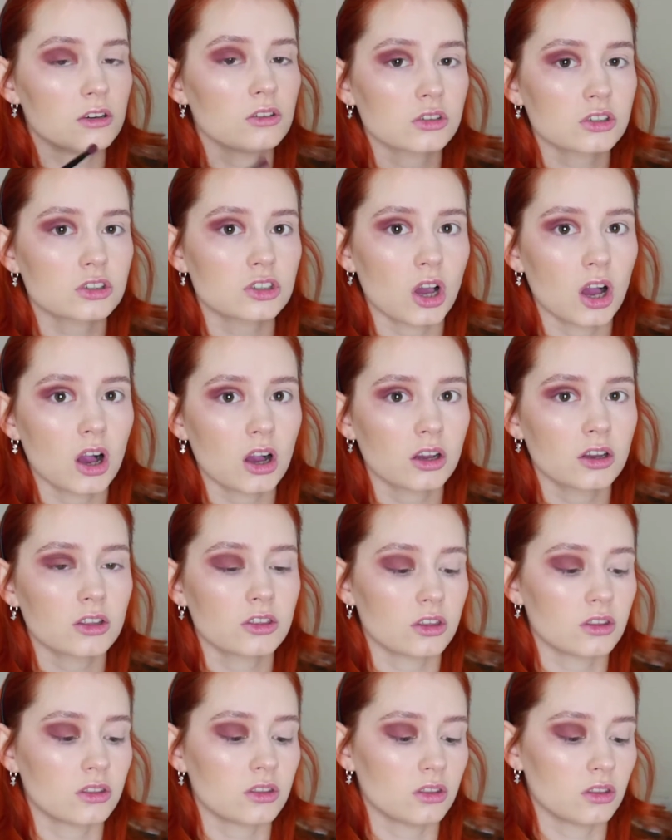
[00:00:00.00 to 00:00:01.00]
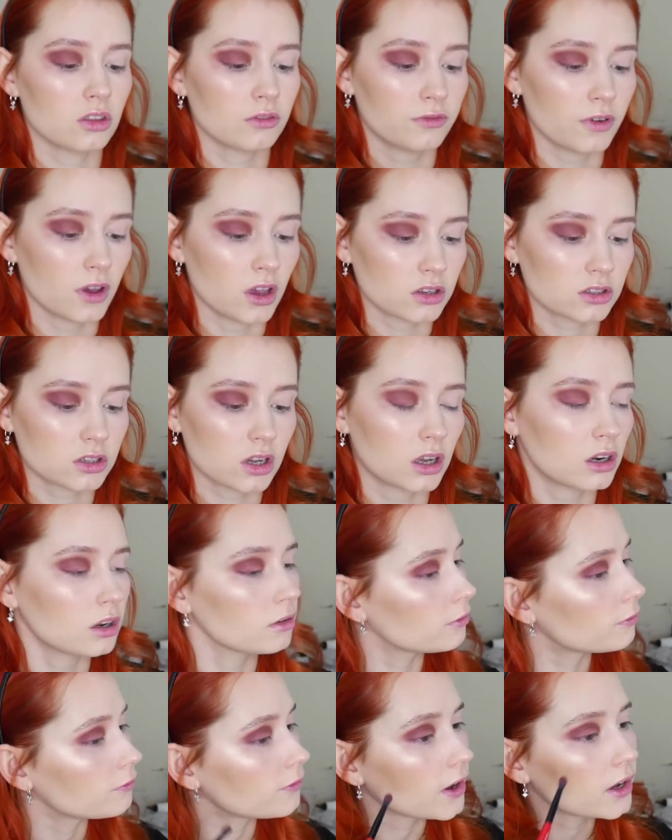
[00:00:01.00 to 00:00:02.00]
looks darker than the first colour
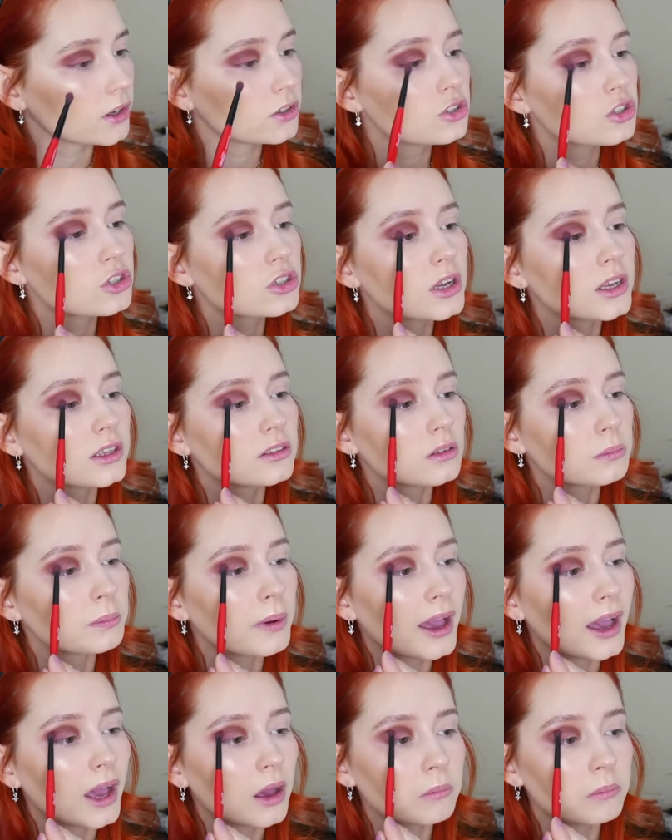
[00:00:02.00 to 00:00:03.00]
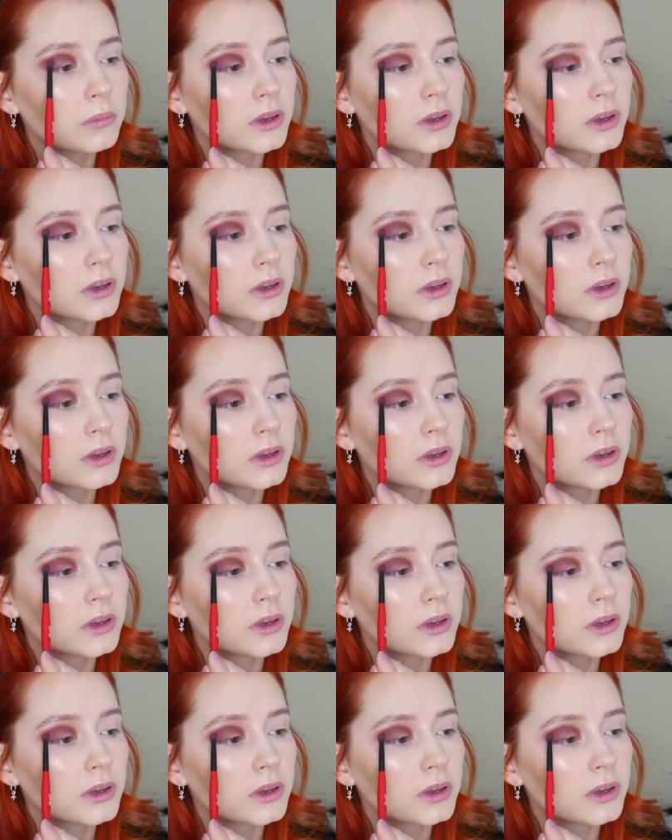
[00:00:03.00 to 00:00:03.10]
Fudge in the pan,